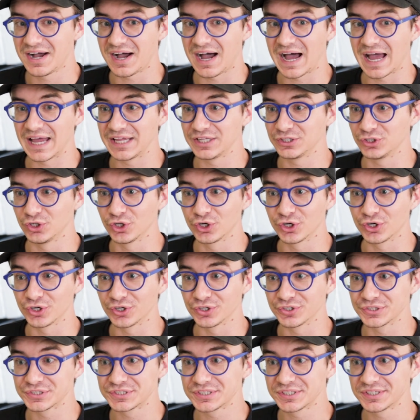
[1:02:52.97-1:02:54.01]
I
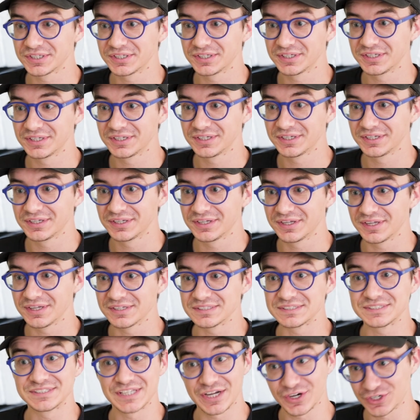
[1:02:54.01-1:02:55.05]
learned
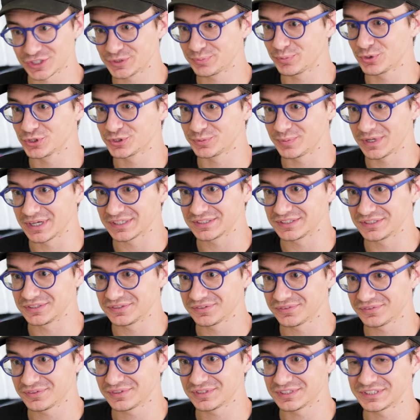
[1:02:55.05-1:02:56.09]
Sarah's perspective,